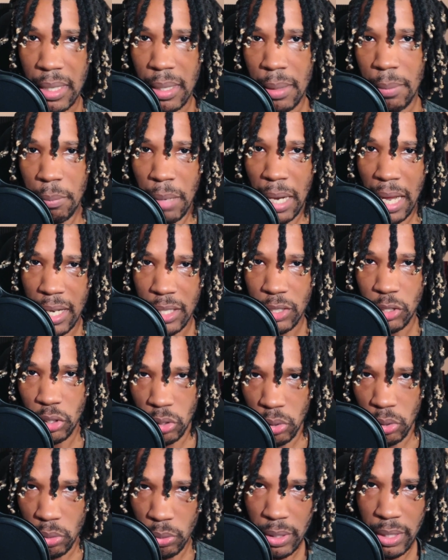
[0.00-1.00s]
and buying
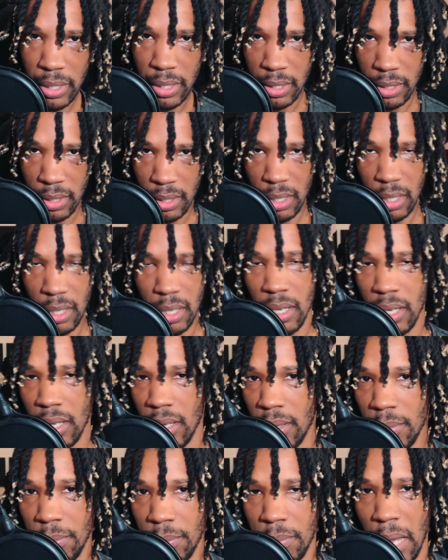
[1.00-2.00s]
jewelry
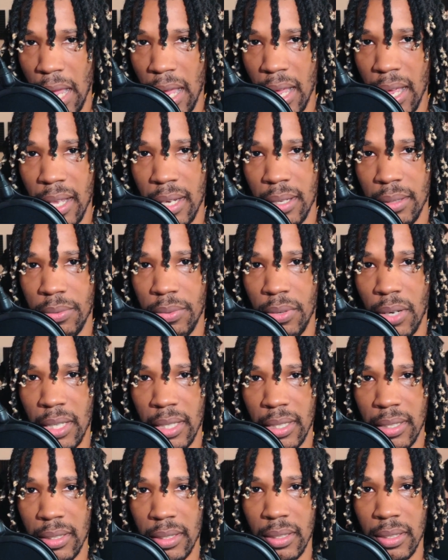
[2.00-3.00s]
and buying
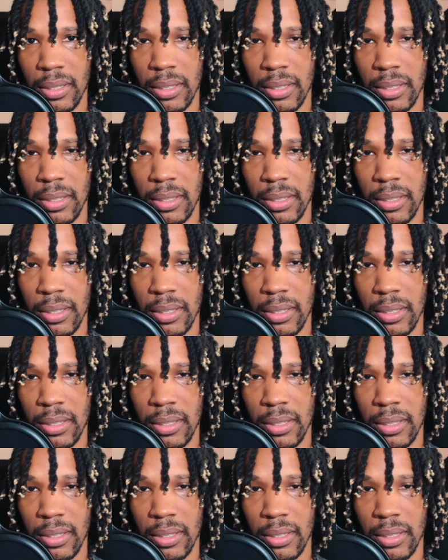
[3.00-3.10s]
fucking,